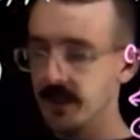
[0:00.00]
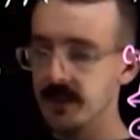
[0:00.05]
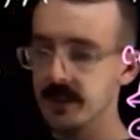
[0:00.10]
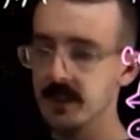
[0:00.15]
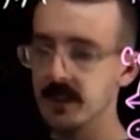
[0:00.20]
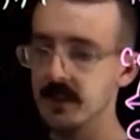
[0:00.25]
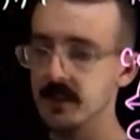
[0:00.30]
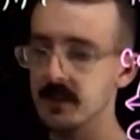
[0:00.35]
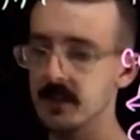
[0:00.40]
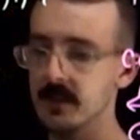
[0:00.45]
and
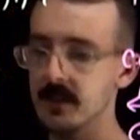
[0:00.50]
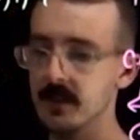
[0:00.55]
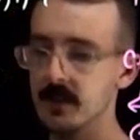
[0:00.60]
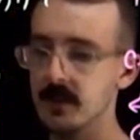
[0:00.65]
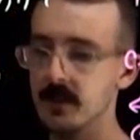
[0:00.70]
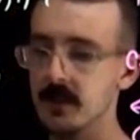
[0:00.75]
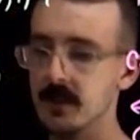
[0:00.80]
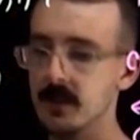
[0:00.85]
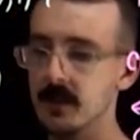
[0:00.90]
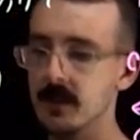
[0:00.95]
this is
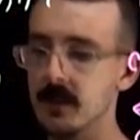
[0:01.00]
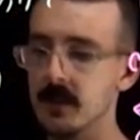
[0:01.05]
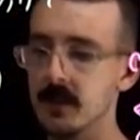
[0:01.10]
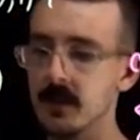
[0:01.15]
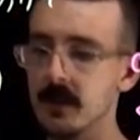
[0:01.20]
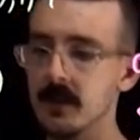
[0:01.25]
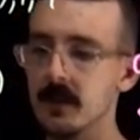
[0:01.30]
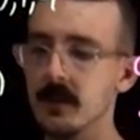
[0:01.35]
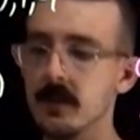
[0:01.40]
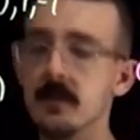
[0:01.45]

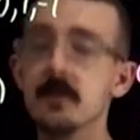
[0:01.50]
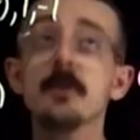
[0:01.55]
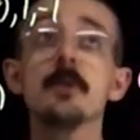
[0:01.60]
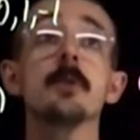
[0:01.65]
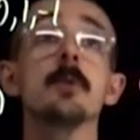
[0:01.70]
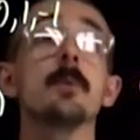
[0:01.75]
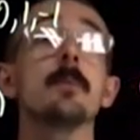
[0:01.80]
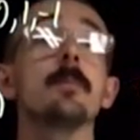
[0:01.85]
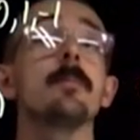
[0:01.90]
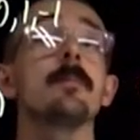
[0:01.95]

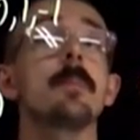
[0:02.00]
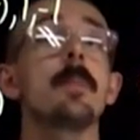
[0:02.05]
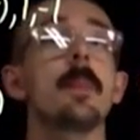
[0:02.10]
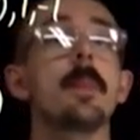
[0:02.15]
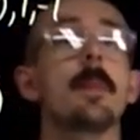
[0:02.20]
2.